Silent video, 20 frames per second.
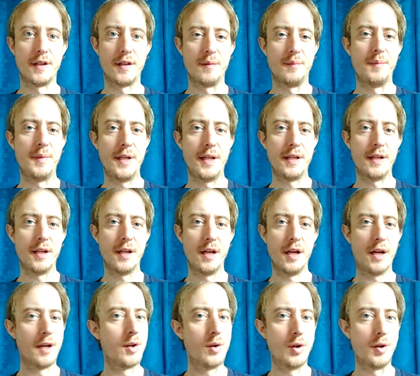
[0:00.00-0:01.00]
being a
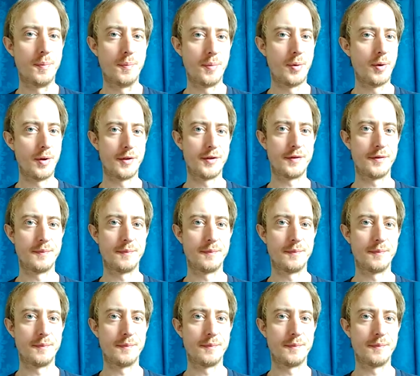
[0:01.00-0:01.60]
good person.